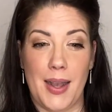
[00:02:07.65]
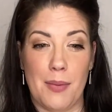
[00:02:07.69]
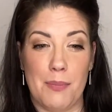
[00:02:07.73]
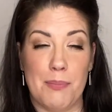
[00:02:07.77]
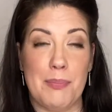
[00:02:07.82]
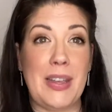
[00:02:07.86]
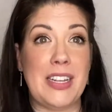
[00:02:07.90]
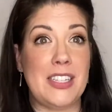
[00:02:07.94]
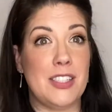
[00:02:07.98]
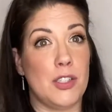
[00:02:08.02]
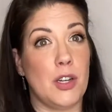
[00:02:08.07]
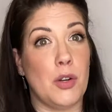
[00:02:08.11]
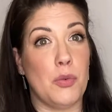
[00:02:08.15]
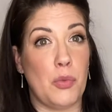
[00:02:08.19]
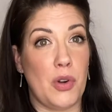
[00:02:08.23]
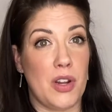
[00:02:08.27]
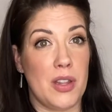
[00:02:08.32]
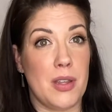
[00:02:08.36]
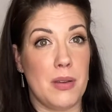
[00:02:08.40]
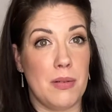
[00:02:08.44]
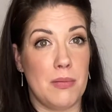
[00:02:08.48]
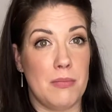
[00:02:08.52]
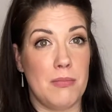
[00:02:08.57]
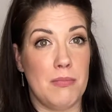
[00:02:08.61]
based on where
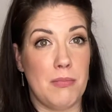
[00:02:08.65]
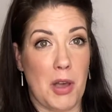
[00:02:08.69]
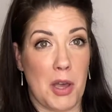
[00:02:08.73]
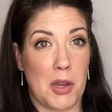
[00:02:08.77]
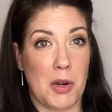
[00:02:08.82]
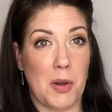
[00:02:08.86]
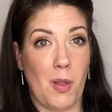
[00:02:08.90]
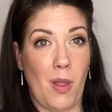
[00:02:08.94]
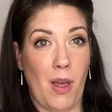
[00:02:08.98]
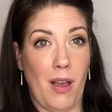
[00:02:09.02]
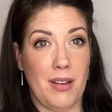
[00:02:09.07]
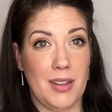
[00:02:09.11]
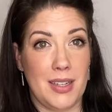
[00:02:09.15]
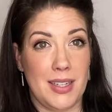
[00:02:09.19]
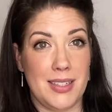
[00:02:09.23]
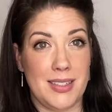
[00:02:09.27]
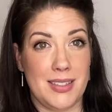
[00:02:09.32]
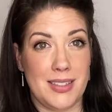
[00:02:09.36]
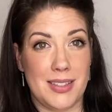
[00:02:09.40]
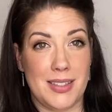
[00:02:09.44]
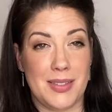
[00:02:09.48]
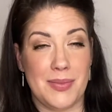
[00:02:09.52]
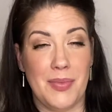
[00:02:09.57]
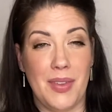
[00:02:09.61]
the monologue
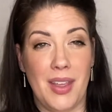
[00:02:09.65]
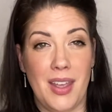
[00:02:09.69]
is.